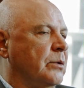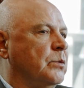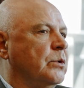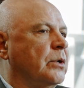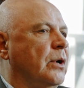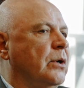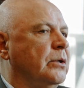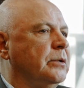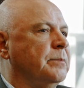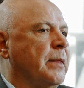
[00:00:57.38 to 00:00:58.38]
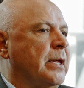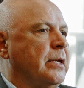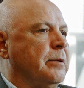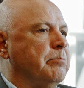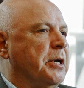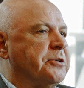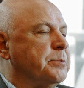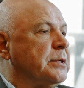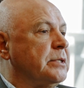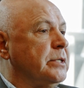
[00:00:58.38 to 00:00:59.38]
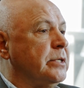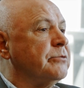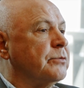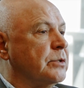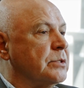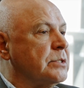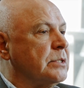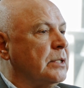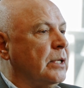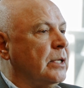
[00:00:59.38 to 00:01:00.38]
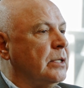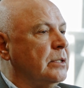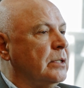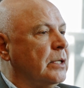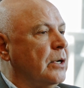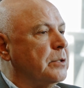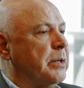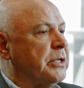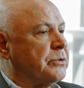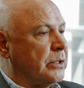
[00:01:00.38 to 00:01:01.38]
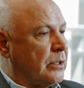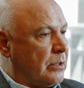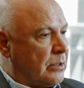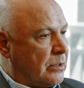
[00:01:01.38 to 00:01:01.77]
work on measurement and inference in econometric